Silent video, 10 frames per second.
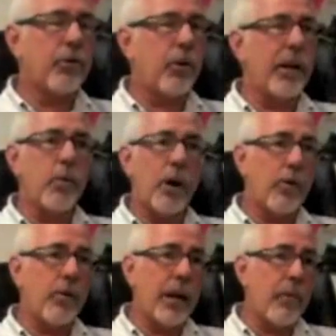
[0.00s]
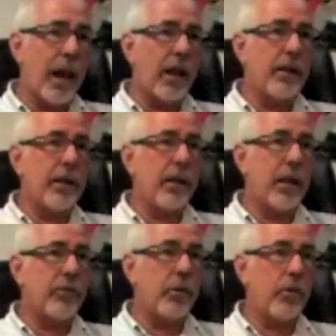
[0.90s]
So it worked really well, and
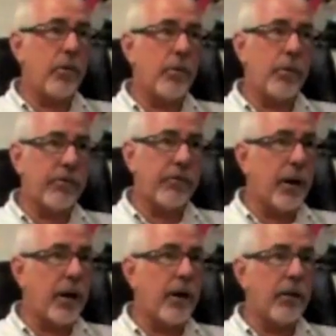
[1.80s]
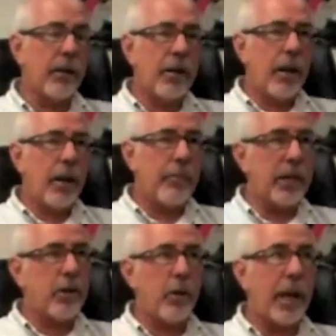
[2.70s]
so from there, I
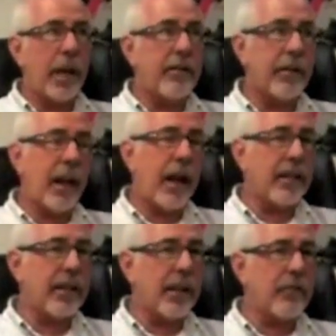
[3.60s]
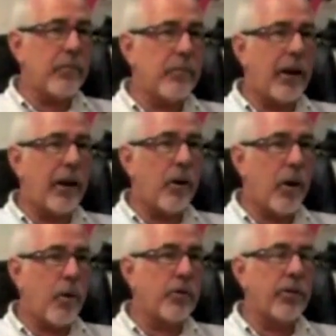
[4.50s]
mean, Hugh and I still had to give the bank our
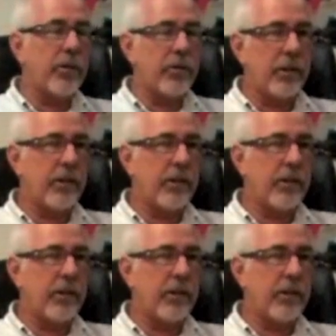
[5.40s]
houses